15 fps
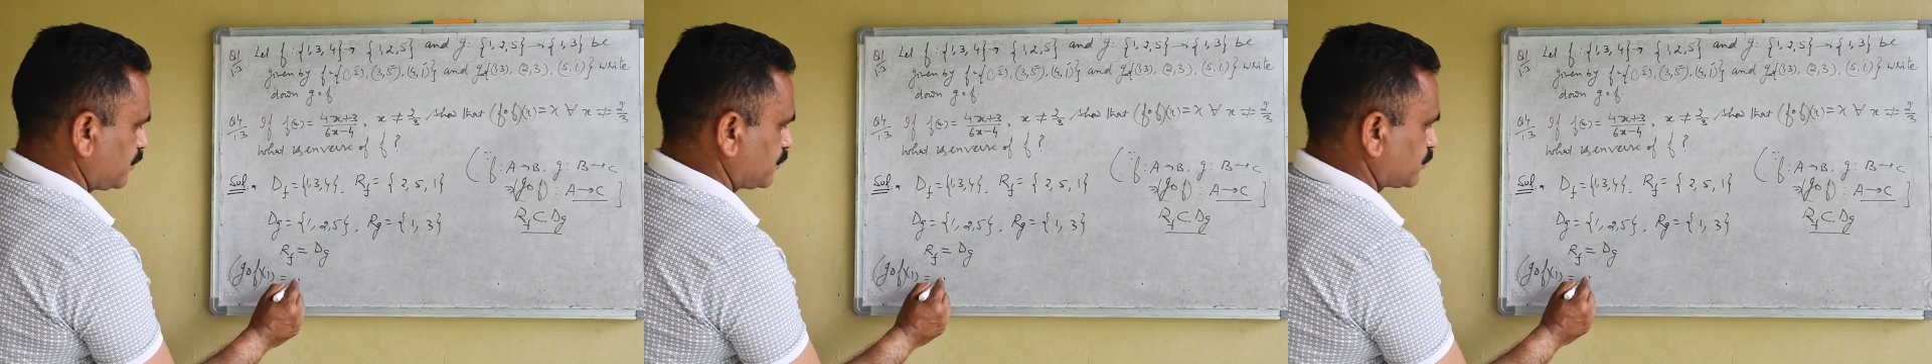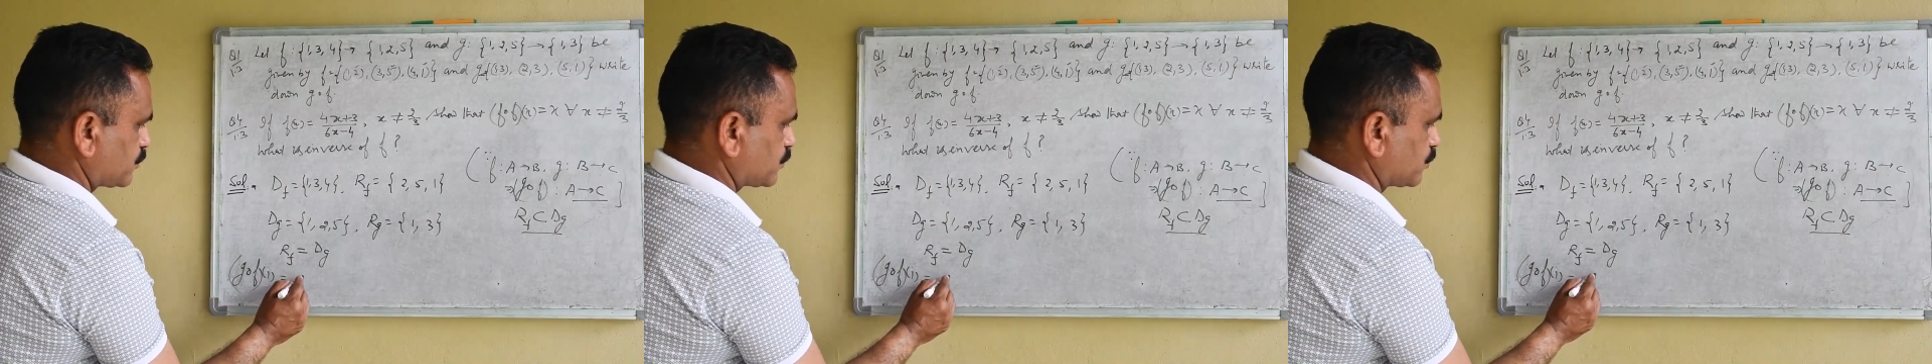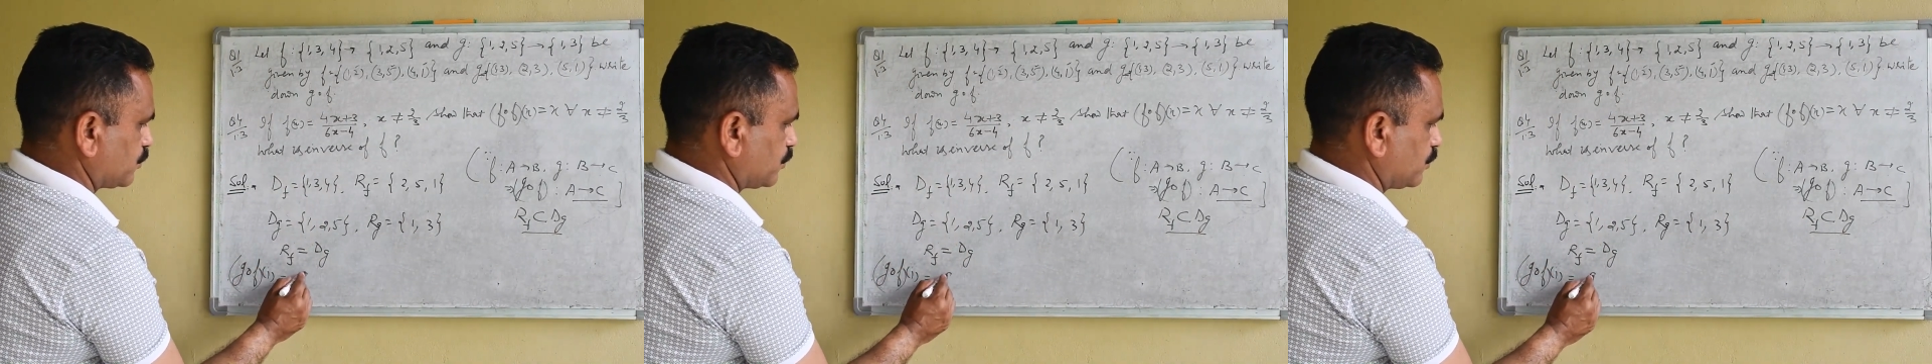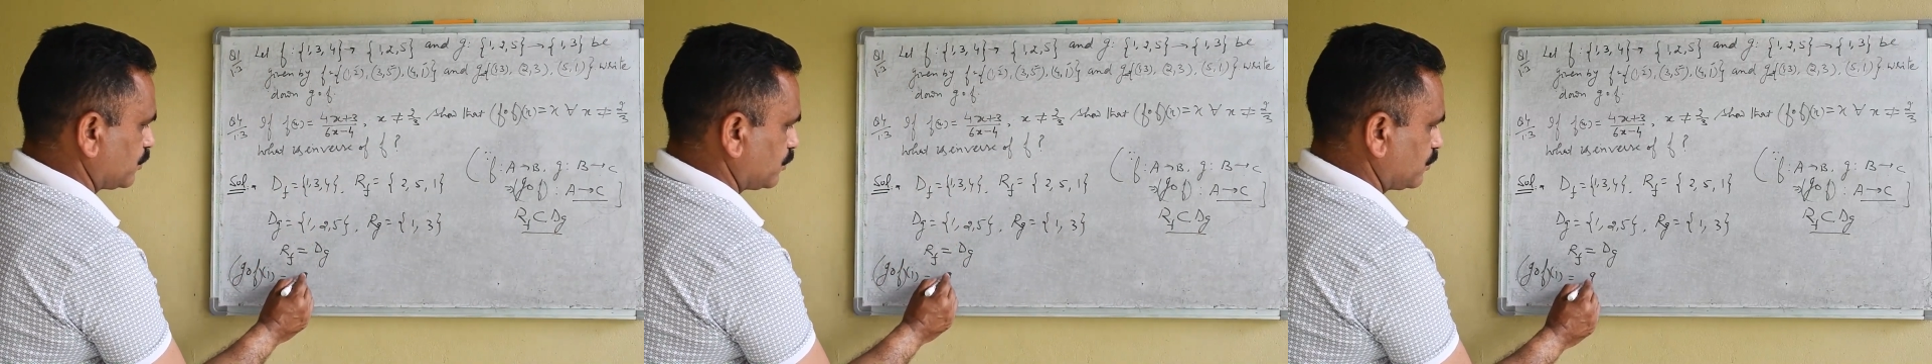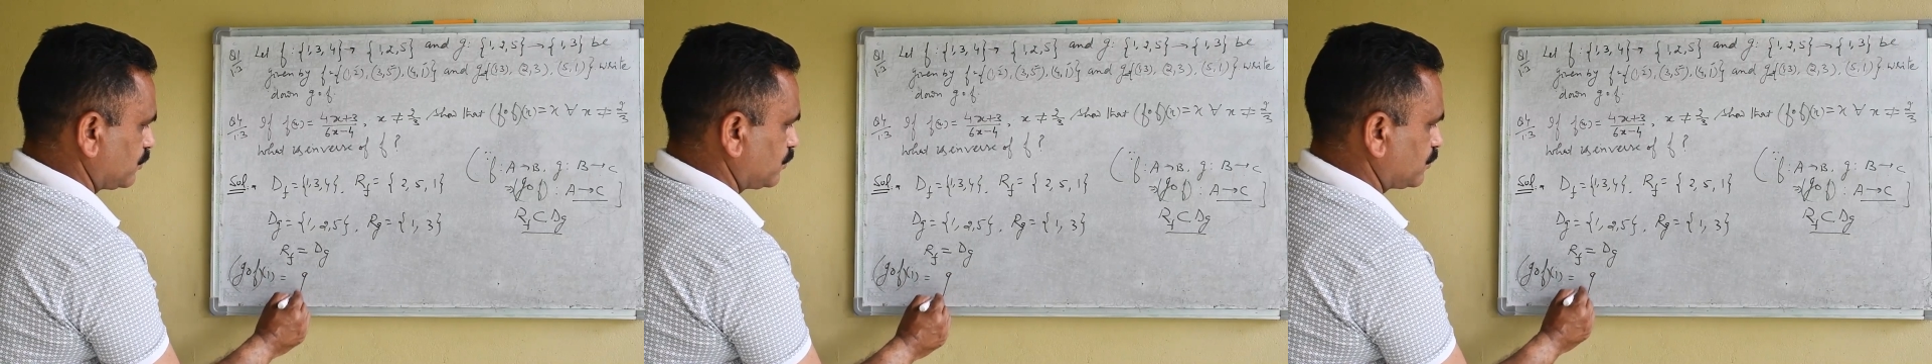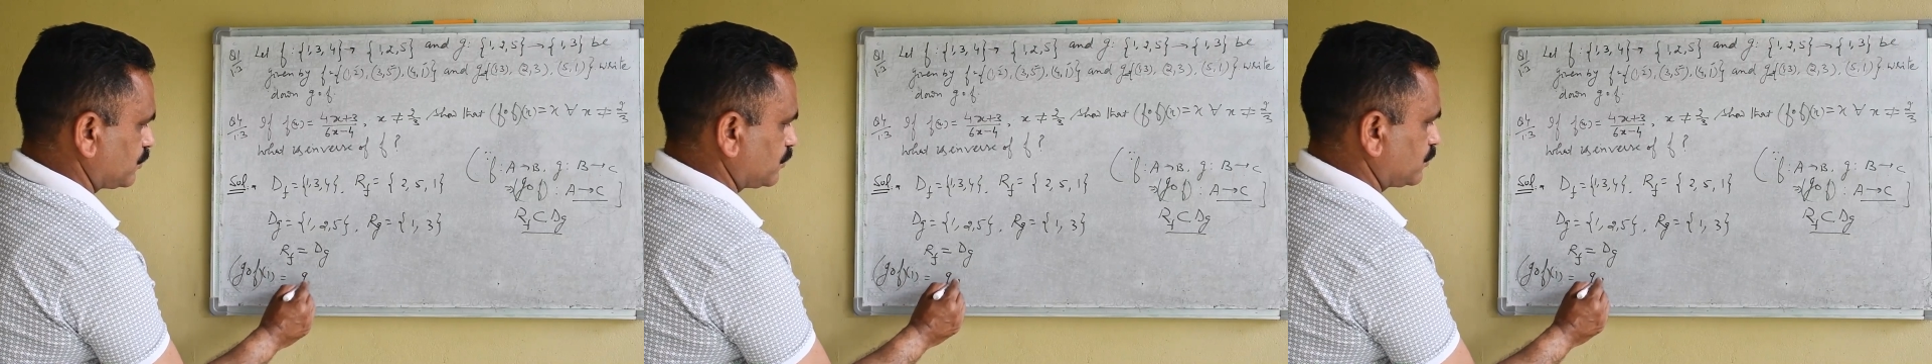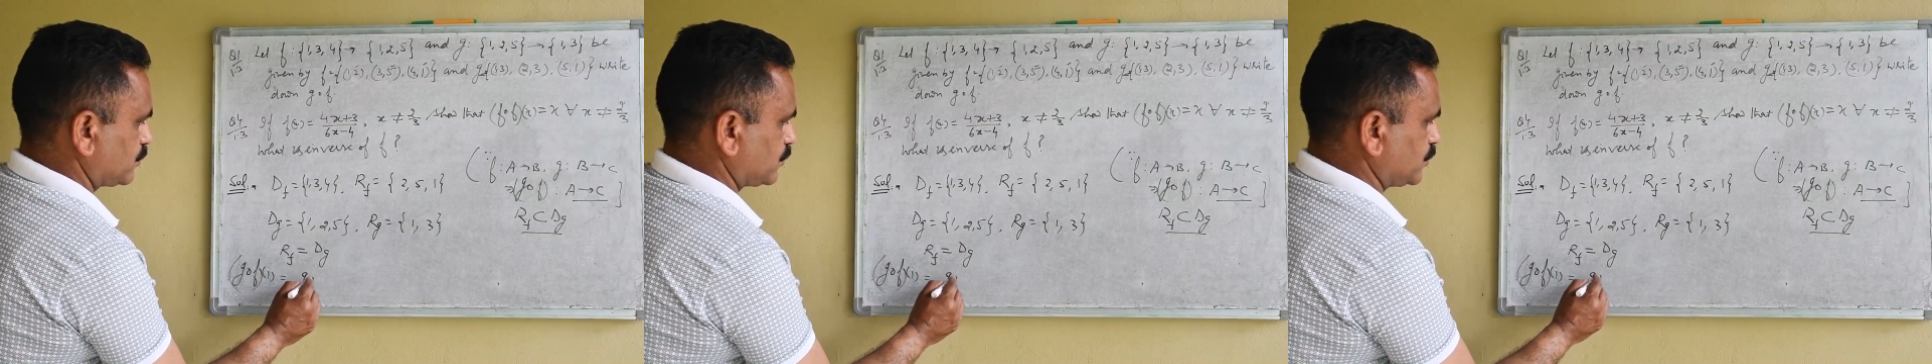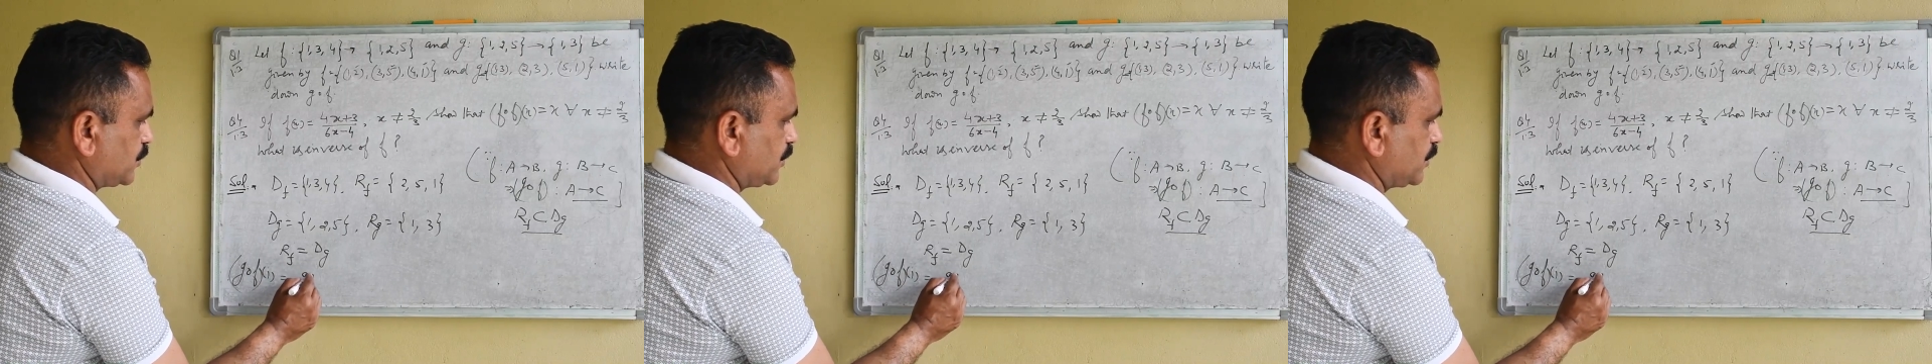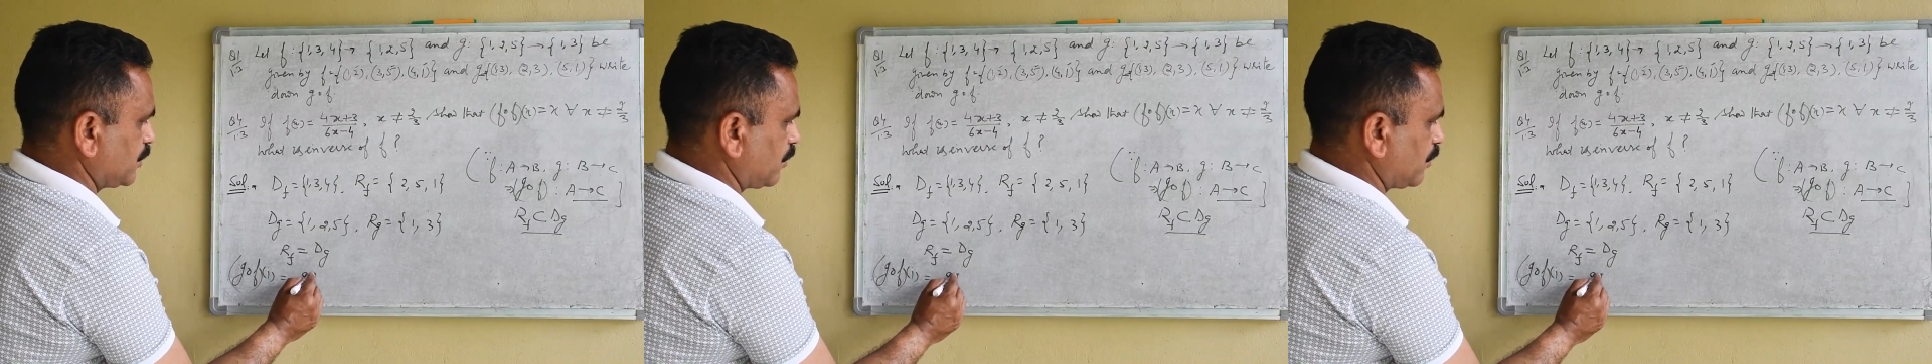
So G